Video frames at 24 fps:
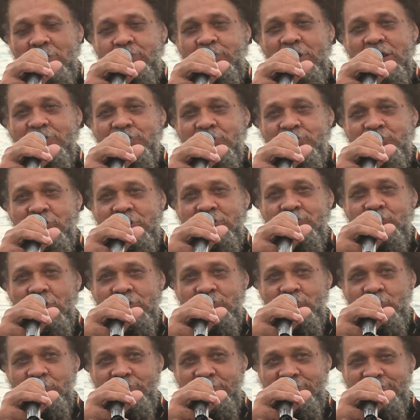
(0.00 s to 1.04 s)
pleasure to
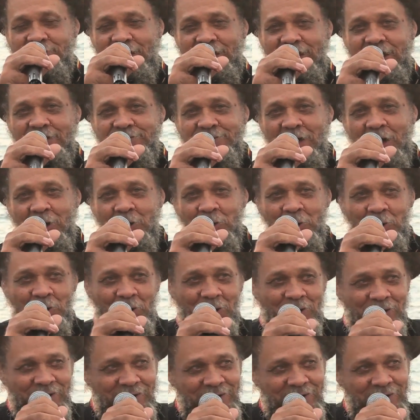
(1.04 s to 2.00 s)
introduce the song. Guess who?